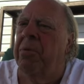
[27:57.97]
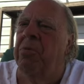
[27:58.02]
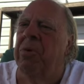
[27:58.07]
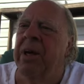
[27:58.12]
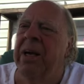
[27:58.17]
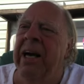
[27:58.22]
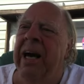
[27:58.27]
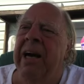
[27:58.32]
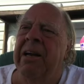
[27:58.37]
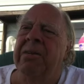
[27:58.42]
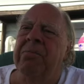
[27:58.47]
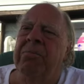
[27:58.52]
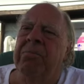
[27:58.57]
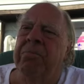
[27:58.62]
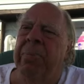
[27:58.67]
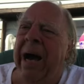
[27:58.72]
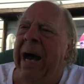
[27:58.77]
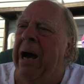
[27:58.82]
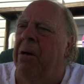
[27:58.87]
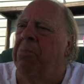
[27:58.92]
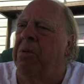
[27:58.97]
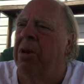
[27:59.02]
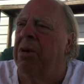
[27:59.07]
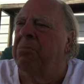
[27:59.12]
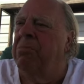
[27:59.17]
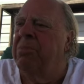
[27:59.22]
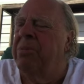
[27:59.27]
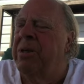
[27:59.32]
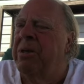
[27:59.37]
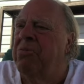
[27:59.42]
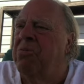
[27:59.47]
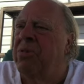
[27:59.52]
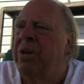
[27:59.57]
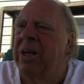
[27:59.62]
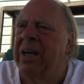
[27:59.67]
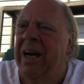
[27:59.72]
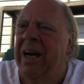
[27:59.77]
and we got pablum, and we